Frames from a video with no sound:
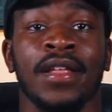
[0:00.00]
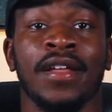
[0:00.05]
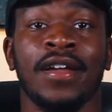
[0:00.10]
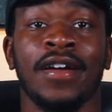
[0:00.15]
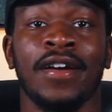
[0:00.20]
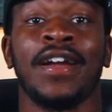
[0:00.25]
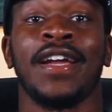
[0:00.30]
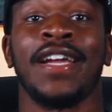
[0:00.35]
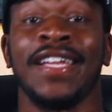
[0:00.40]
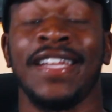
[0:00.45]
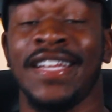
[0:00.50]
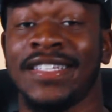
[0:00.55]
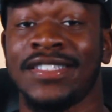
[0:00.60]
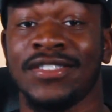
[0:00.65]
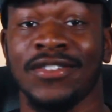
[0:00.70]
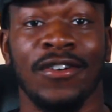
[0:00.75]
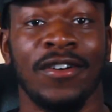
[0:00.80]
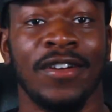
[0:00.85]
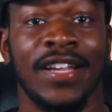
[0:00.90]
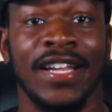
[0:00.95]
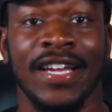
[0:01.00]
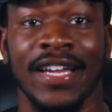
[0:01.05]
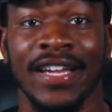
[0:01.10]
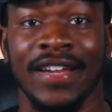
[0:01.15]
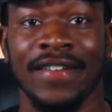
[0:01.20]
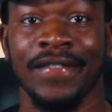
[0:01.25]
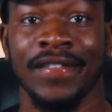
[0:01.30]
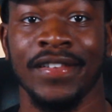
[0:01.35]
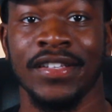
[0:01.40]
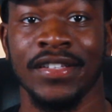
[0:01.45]
All right, and that's all I
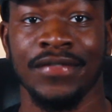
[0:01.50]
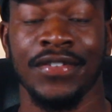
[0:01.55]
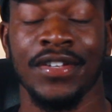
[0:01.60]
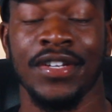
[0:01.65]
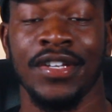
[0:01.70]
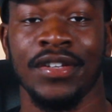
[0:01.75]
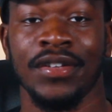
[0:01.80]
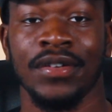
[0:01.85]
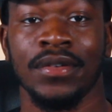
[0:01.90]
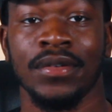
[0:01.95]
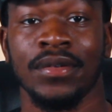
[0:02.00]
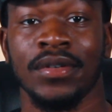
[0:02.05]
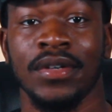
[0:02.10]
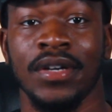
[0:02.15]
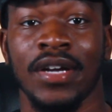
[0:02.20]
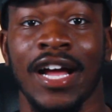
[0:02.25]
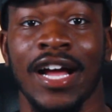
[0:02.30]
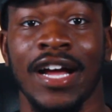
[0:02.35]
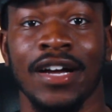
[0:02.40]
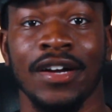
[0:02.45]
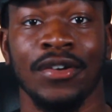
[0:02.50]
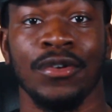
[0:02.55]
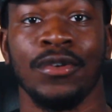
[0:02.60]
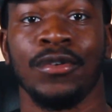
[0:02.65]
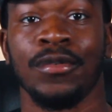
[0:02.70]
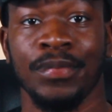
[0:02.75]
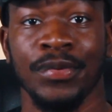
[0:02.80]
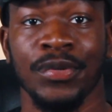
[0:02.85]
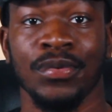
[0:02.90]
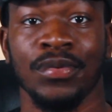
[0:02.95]
have for this video. I
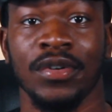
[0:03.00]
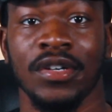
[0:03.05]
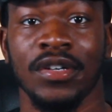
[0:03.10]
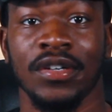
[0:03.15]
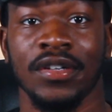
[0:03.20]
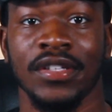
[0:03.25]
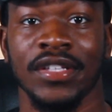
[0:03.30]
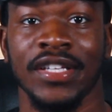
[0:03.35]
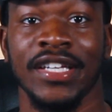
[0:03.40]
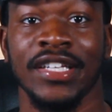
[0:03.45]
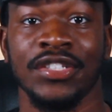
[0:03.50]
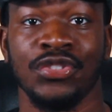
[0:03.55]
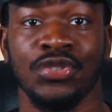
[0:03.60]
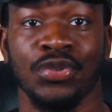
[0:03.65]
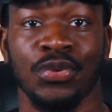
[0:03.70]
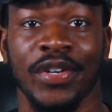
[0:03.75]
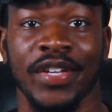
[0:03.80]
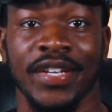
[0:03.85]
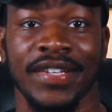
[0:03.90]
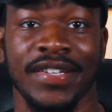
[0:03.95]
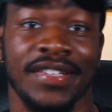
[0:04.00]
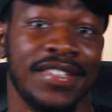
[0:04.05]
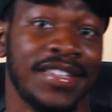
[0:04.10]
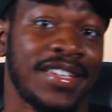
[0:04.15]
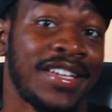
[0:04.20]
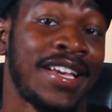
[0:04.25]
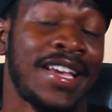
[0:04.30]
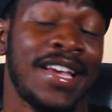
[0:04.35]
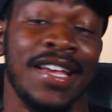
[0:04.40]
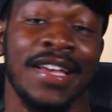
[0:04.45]
hope you all enjoyed it.
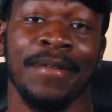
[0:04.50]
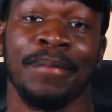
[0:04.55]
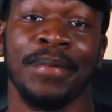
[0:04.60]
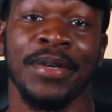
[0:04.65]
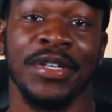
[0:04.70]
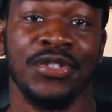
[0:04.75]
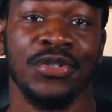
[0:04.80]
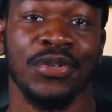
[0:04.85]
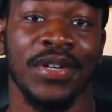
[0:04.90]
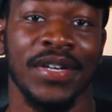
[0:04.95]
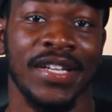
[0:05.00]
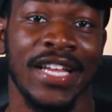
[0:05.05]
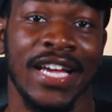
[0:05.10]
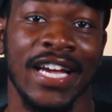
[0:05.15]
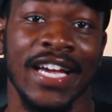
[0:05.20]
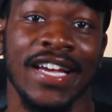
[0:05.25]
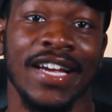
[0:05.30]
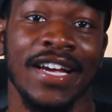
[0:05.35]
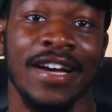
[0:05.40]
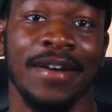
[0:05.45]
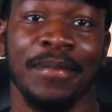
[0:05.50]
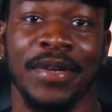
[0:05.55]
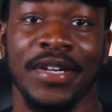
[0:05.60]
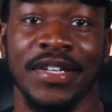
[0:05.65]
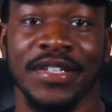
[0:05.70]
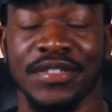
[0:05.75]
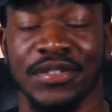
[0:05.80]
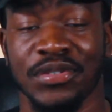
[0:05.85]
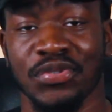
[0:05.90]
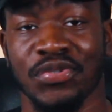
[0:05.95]
Be sure to like, comment, and
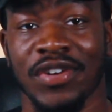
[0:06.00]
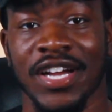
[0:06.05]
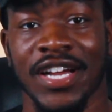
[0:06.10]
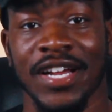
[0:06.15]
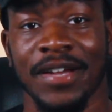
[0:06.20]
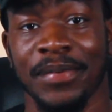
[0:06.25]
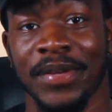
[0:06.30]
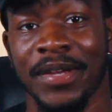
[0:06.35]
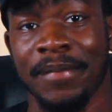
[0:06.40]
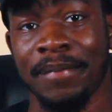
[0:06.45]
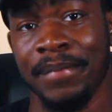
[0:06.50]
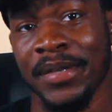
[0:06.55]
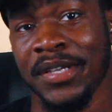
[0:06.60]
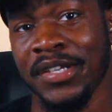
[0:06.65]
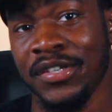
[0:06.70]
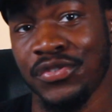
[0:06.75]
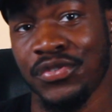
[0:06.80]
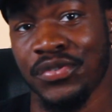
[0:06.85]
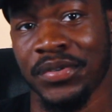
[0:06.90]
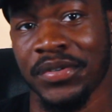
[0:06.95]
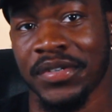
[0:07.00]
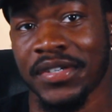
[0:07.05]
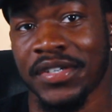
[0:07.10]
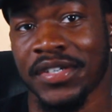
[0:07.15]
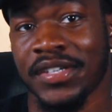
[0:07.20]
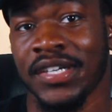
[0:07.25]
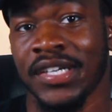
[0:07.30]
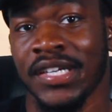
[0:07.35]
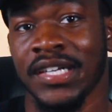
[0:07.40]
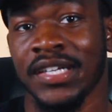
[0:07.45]
subscribe, and be sure
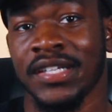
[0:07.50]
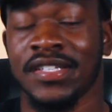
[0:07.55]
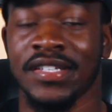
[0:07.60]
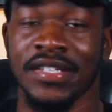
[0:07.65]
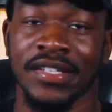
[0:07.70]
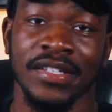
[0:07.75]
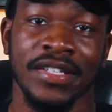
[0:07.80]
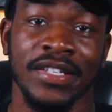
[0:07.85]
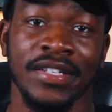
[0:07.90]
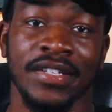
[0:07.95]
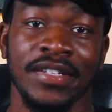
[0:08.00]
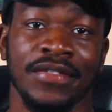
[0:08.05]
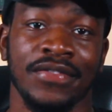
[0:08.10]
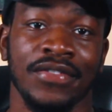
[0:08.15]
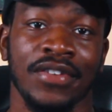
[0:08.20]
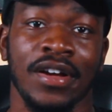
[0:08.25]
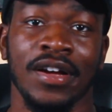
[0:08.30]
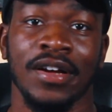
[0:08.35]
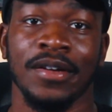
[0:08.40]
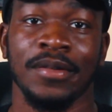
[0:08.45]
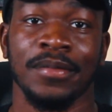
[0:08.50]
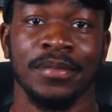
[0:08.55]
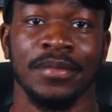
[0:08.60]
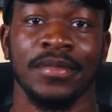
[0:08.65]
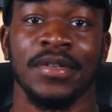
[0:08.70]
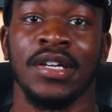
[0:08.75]
to leave a